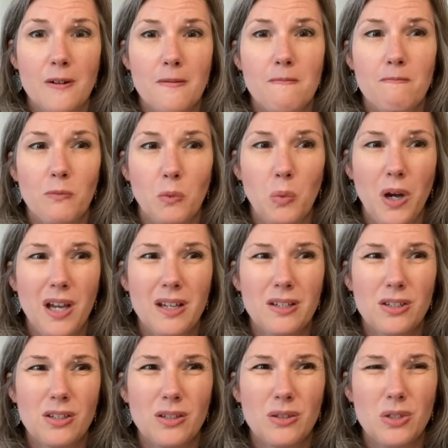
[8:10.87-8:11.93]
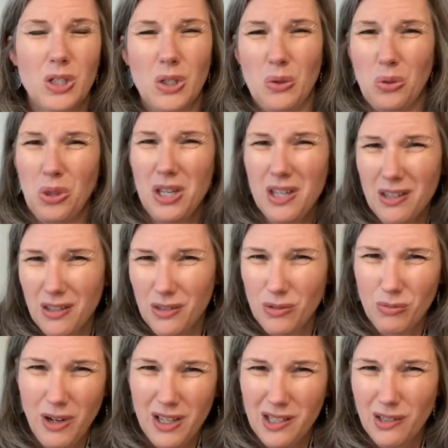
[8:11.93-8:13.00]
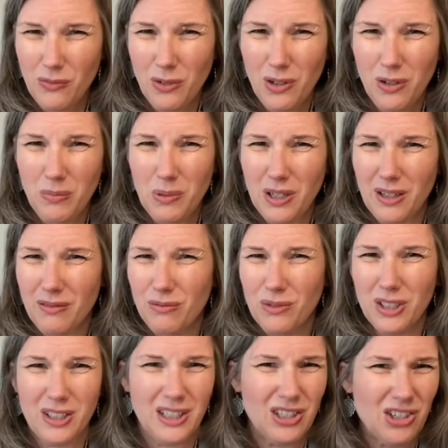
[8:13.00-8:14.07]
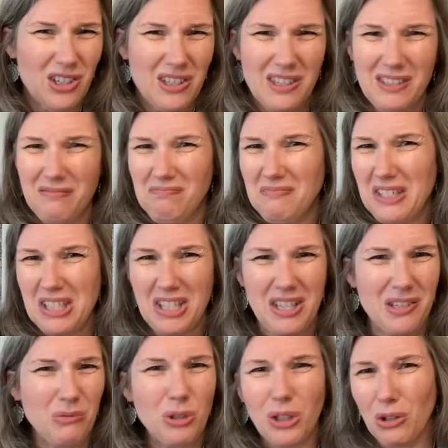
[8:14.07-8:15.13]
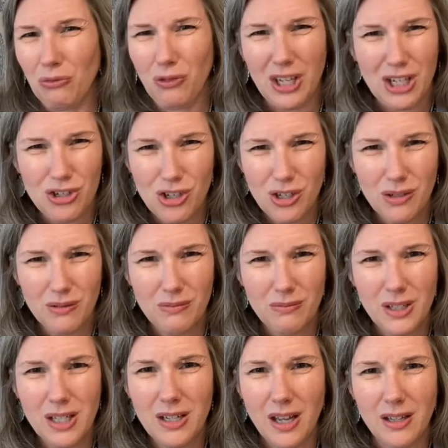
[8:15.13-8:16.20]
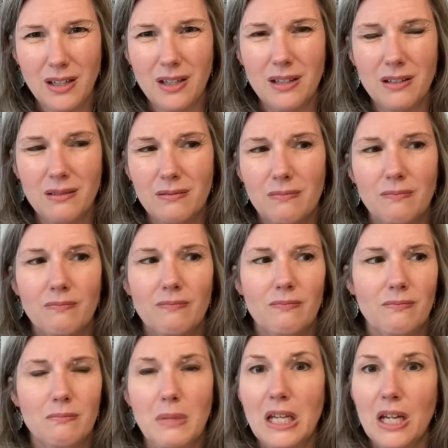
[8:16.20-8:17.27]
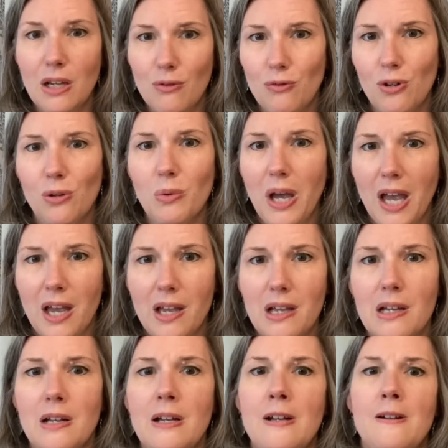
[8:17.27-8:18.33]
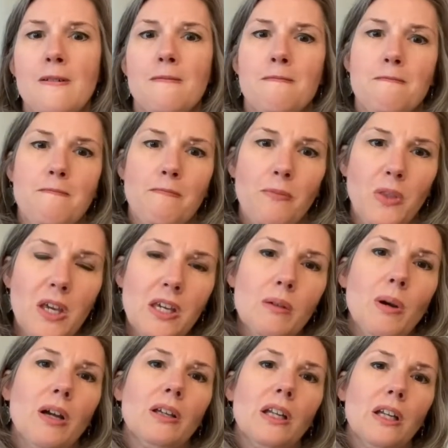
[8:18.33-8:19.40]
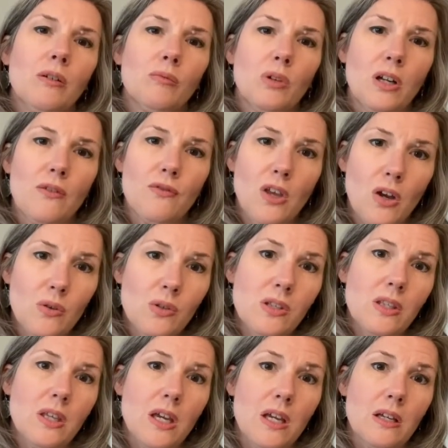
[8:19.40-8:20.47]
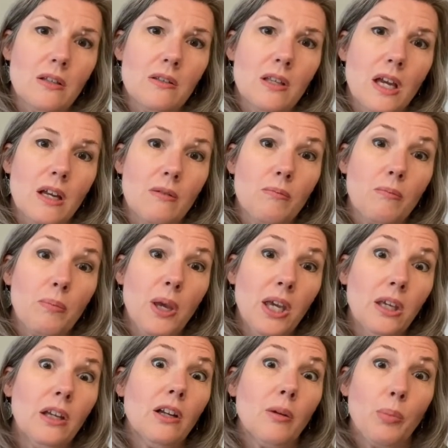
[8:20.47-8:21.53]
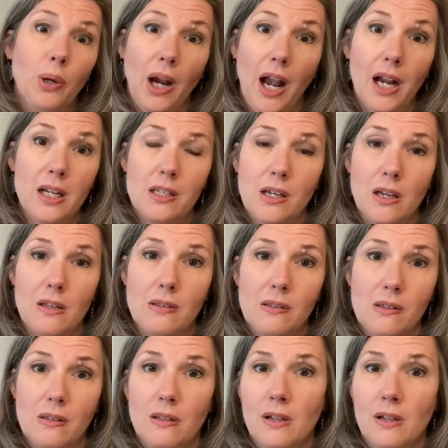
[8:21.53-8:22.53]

What do you think is restful, but it doesn't really feed you in any meaningful way? Think about getting rid of those things and picking a practice